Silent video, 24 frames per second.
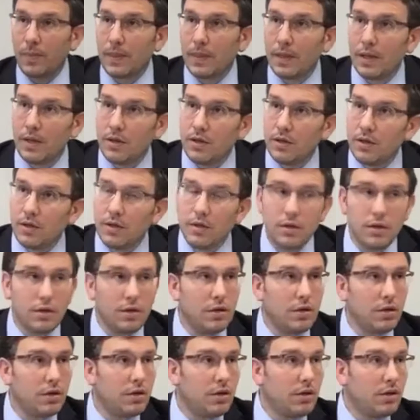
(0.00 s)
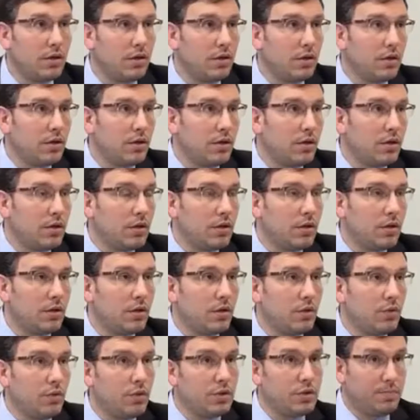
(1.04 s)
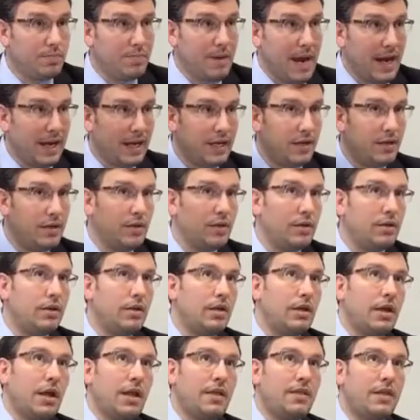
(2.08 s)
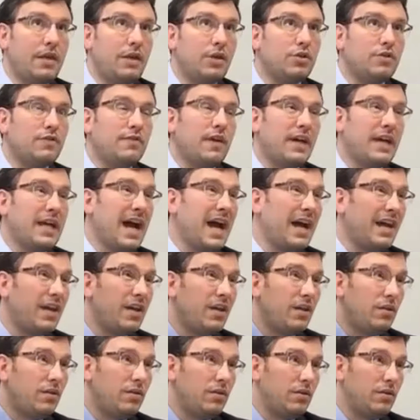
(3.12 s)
What was the first census was when? Was back in, I think it was Vayakhel.